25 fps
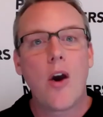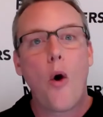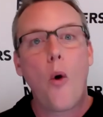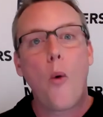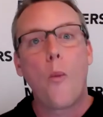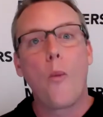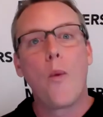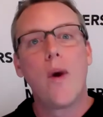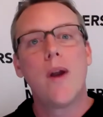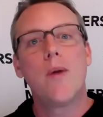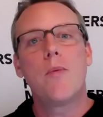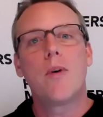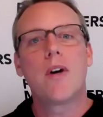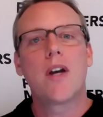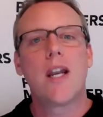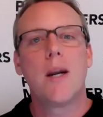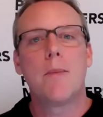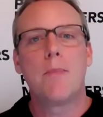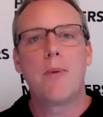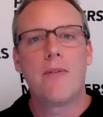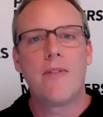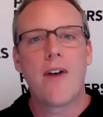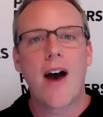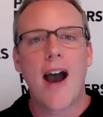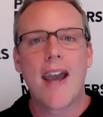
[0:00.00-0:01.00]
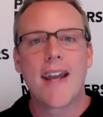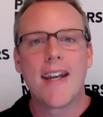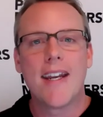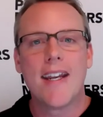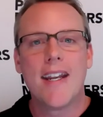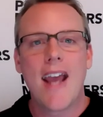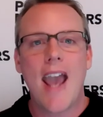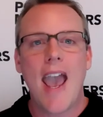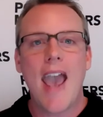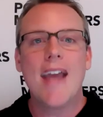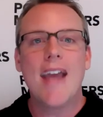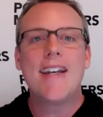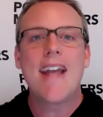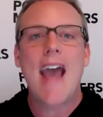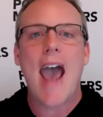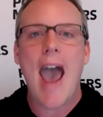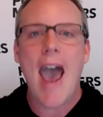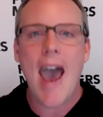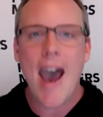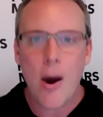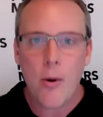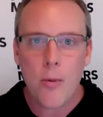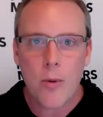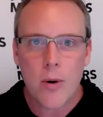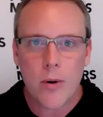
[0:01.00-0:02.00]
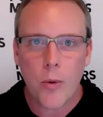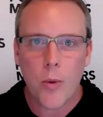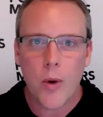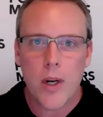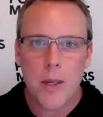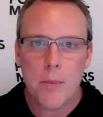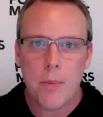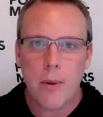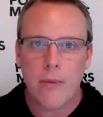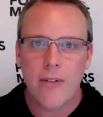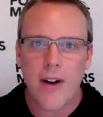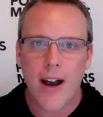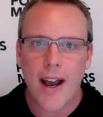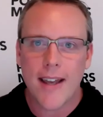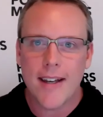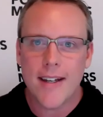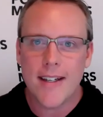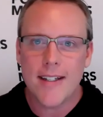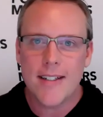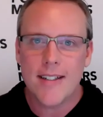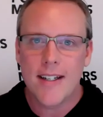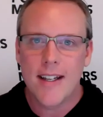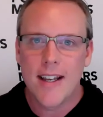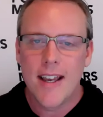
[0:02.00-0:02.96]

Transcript: when we're going to provide it, and how we're going to provide it,